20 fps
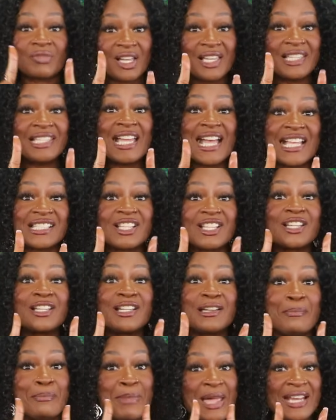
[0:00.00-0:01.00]
He has a
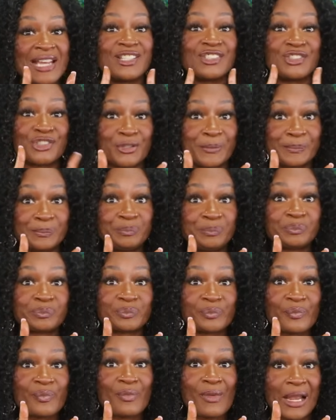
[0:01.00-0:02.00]
good manager,
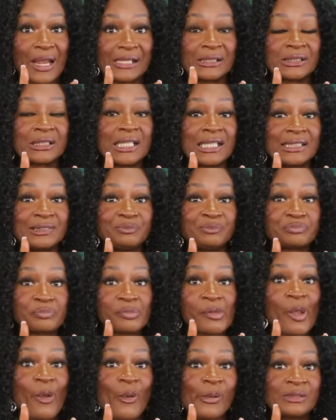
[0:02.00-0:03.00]
okay?
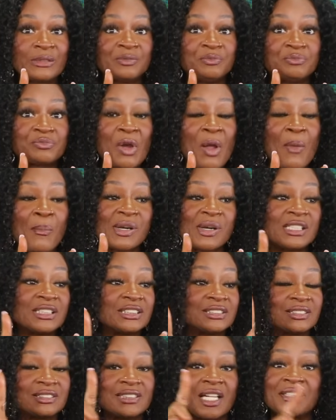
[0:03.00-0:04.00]

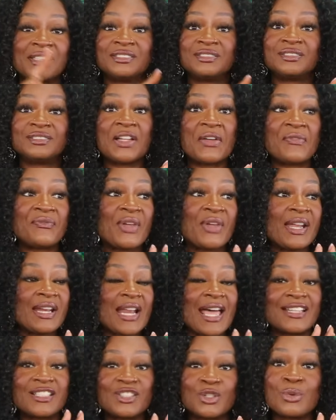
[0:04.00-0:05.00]
Because they're
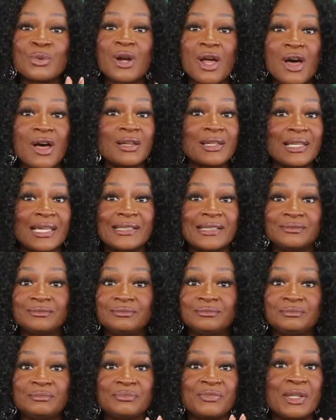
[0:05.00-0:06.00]
not doing all that
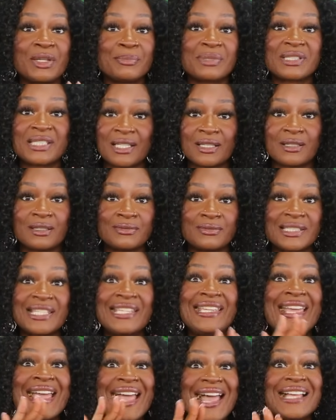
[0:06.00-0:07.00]
themselves.
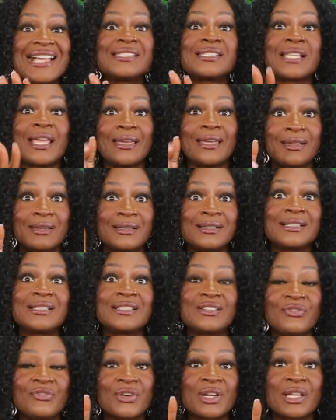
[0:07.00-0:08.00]
He has a
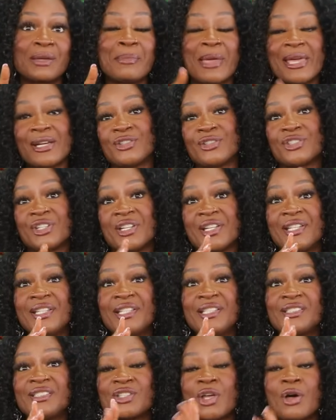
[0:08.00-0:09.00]
good freaking manager, and
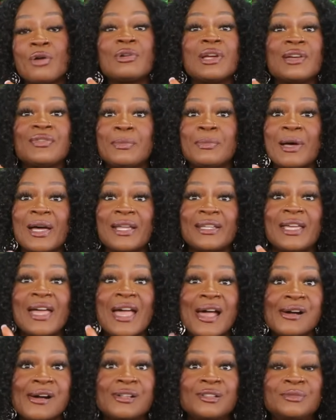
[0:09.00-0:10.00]
he told everybody
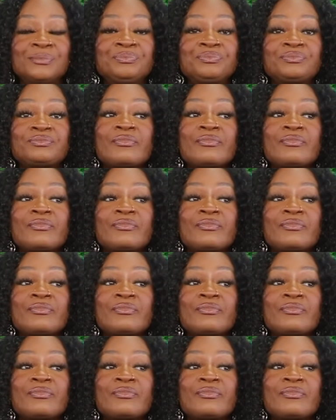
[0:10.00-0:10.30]
how